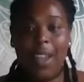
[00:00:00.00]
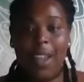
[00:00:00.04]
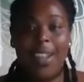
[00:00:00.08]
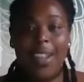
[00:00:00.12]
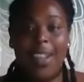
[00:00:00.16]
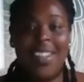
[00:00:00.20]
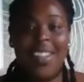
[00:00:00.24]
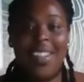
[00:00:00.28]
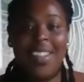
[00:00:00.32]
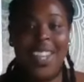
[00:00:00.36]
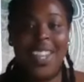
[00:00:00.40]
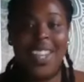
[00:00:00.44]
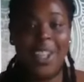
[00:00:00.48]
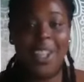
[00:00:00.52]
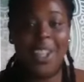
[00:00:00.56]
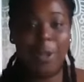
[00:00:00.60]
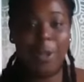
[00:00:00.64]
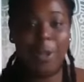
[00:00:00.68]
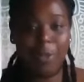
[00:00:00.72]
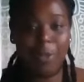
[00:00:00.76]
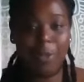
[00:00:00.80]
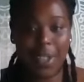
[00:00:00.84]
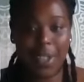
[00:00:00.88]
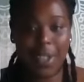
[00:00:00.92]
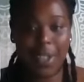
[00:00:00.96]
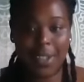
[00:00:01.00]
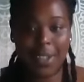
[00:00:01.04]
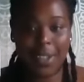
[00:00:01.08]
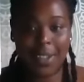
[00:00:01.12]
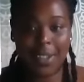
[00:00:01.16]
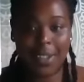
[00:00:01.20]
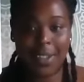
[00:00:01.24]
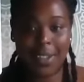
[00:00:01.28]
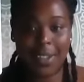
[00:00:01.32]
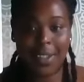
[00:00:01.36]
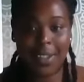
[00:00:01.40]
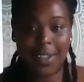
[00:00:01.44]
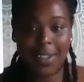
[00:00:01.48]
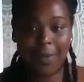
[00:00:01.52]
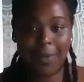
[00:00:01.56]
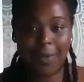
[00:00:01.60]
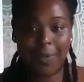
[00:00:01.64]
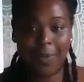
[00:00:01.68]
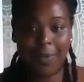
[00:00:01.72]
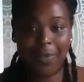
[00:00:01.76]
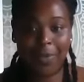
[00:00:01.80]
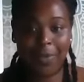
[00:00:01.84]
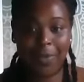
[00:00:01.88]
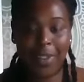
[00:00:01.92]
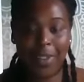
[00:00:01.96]
Taking risks
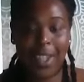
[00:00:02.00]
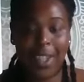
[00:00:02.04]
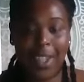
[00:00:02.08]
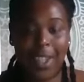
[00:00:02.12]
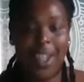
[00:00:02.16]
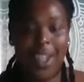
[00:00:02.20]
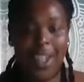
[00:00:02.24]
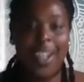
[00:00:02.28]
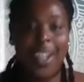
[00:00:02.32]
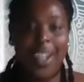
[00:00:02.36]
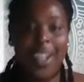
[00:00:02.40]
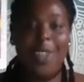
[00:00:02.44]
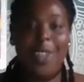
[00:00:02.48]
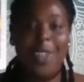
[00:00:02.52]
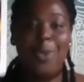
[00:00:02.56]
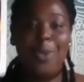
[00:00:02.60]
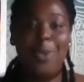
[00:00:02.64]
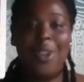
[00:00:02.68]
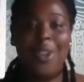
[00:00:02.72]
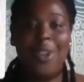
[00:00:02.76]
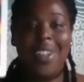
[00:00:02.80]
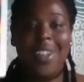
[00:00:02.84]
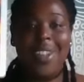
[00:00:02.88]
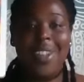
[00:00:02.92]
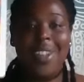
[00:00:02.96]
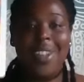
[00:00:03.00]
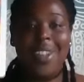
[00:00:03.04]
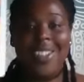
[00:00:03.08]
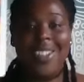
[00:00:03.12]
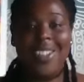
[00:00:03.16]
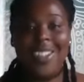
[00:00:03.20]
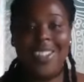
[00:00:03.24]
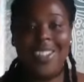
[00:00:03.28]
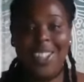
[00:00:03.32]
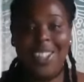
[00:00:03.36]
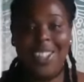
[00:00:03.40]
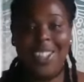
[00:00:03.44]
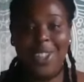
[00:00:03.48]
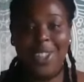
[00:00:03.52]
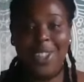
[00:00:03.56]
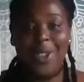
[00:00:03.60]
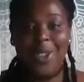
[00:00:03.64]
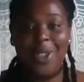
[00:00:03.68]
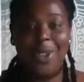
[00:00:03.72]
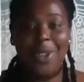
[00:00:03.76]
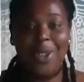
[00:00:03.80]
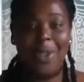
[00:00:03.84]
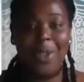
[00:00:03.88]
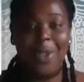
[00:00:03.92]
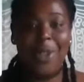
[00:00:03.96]
is what's going to lead you
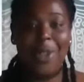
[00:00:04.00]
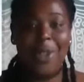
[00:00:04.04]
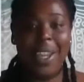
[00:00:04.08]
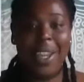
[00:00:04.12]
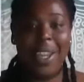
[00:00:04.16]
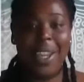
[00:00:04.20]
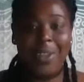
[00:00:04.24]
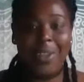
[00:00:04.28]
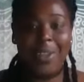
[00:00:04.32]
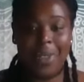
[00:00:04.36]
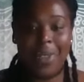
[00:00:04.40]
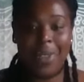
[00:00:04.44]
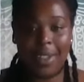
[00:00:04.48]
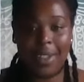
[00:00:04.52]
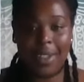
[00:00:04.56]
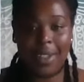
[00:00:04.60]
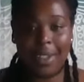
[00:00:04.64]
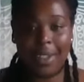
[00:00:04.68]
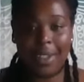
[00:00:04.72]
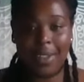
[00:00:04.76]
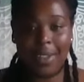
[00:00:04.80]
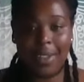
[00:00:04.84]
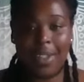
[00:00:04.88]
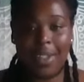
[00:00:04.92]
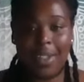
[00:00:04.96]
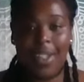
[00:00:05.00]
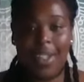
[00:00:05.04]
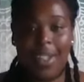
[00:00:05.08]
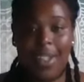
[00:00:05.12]
to great adventures.